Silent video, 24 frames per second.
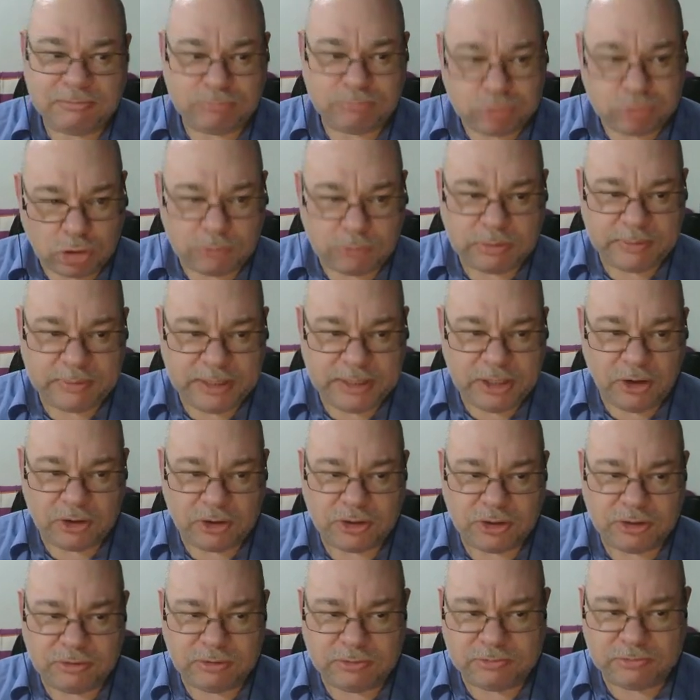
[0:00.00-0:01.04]
Probably
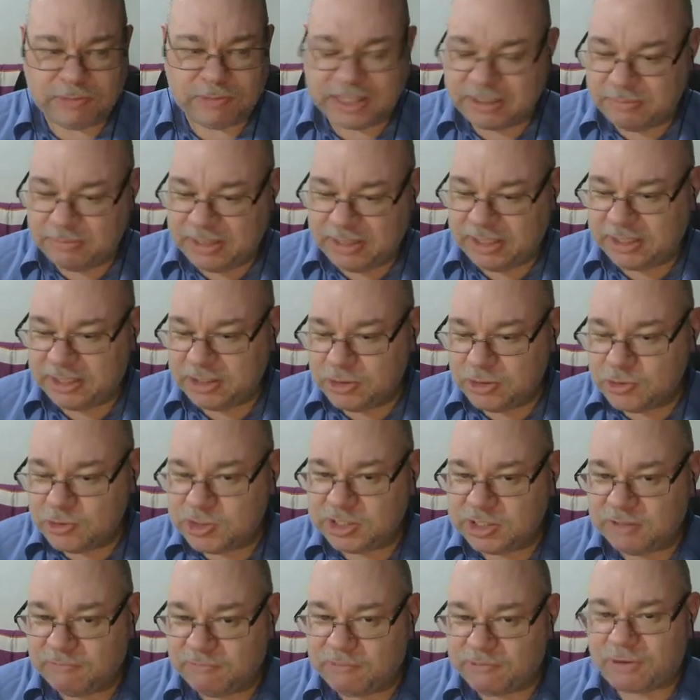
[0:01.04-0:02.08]
not recommending
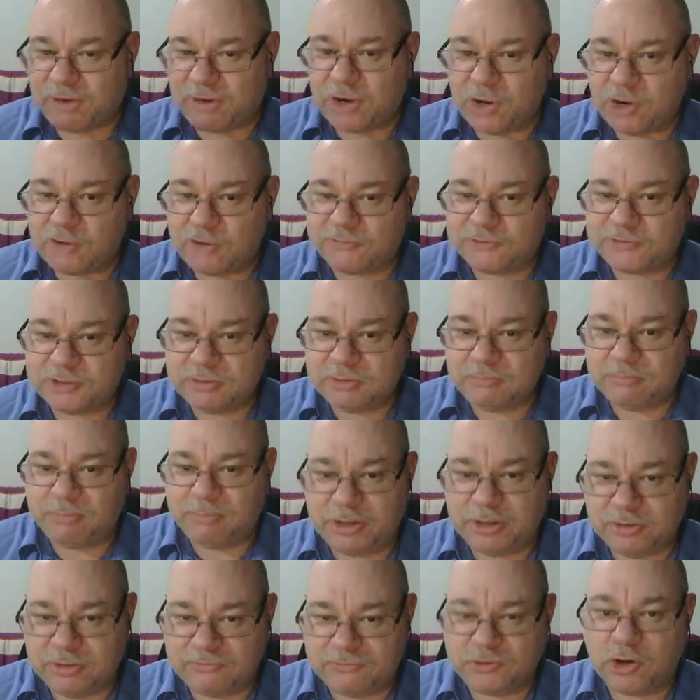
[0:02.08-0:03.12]
using it very often,
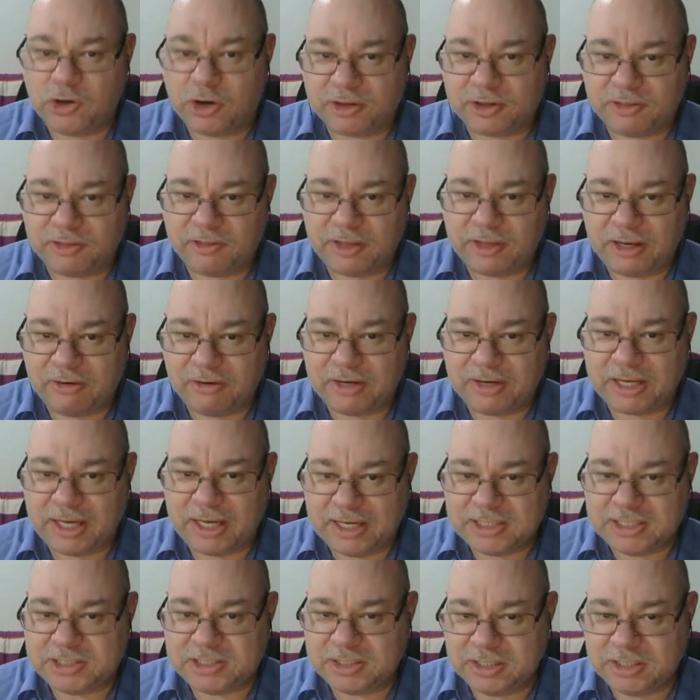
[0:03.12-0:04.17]
you've got it there in
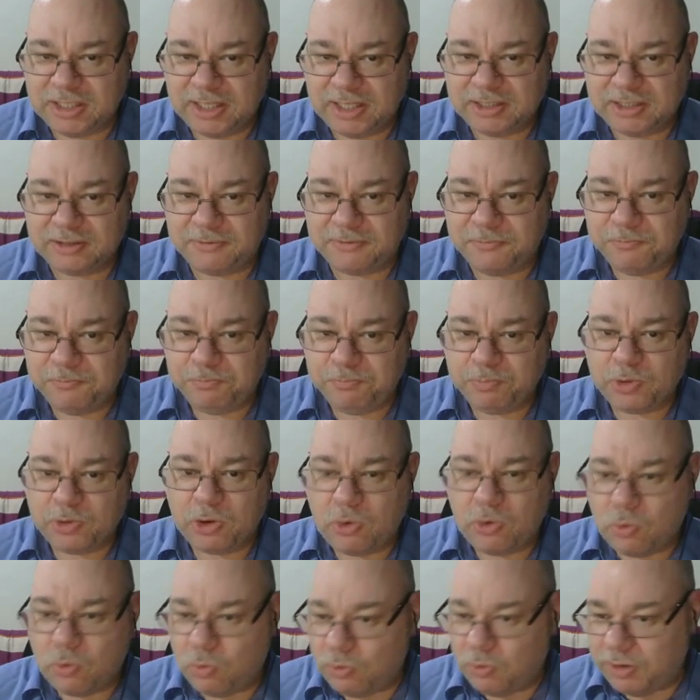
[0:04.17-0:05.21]
case you need it.
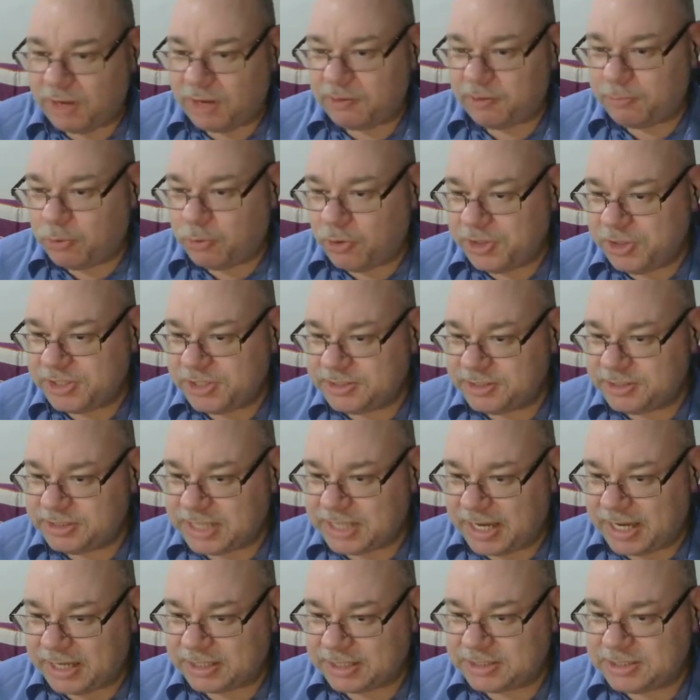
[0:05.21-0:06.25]
Another point into
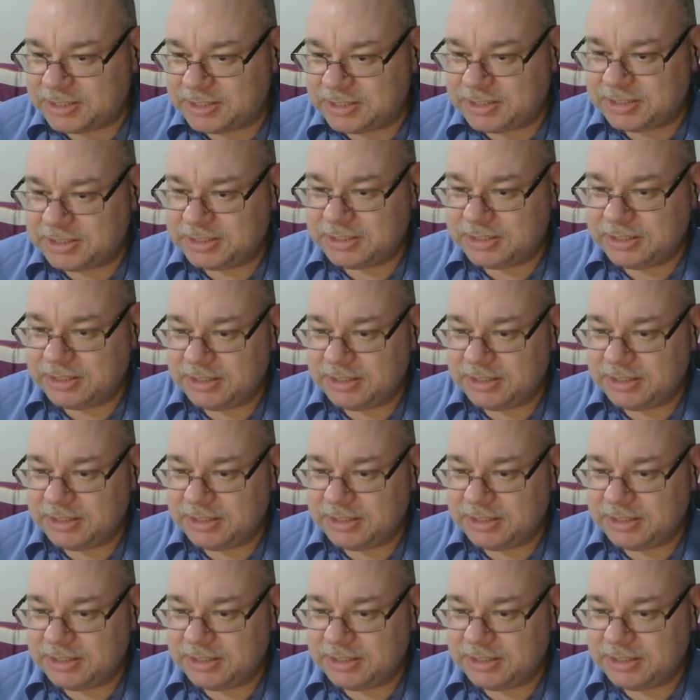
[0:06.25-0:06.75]
Dex.